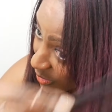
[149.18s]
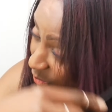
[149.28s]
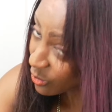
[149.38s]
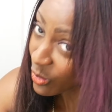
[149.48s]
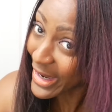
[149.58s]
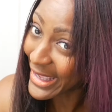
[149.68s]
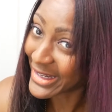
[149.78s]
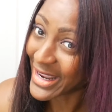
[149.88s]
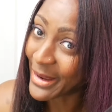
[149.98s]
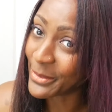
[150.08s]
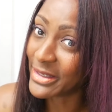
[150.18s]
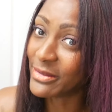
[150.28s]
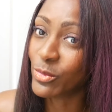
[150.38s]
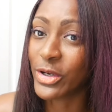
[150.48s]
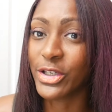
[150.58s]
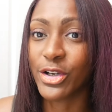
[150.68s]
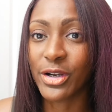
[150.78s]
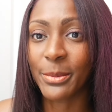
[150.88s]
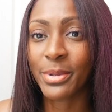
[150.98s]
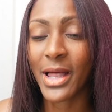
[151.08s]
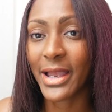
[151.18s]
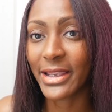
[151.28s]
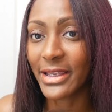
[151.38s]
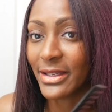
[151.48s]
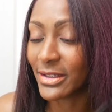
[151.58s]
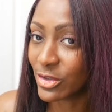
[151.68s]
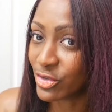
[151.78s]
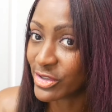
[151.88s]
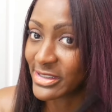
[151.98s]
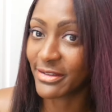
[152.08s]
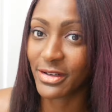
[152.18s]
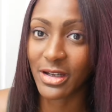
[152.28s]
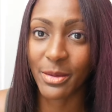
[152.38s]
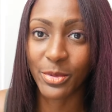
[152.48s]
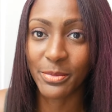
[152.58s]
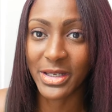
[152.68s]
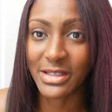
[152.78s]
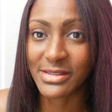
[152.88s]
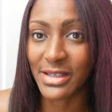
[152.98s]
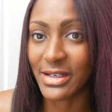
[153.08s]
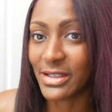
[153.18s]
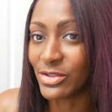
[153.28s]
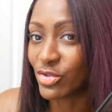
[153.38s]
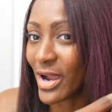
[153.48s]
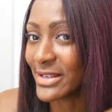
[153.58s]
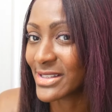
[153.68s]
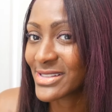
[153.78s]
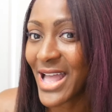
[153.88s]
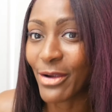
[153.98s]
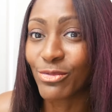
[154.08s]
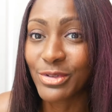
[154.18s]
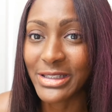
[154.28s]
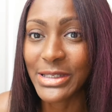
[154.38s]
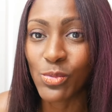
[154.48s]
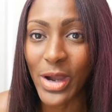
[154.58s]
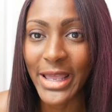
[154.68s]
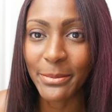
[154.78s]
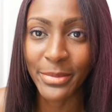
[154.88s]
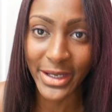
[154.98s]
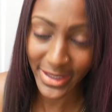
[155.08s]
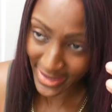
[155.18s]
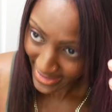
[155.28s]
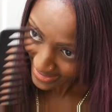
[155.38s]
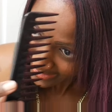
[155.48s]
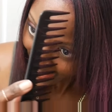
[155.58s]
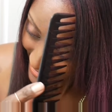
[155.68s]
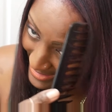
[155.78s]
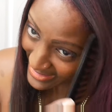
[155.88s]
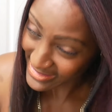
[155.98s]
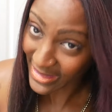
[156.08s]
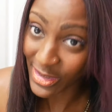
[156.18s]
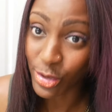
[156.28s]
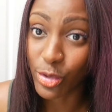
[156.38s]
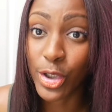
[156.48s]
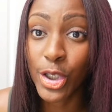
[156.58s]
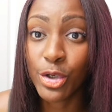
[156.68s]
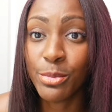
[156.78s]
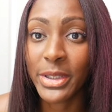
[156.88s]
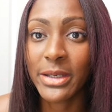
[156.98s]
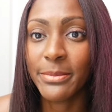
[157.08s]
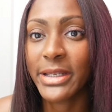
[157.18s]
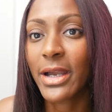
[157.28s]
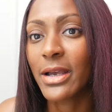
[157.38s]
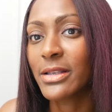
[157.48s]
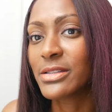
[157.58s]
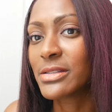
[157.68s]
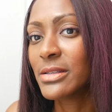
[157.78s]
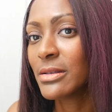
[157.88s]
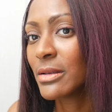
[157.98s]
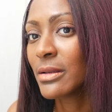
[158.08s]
wet. I mean, when you're applying it, you just give it a couple minutes and it dries. It's not really wet, but it's a little humid because,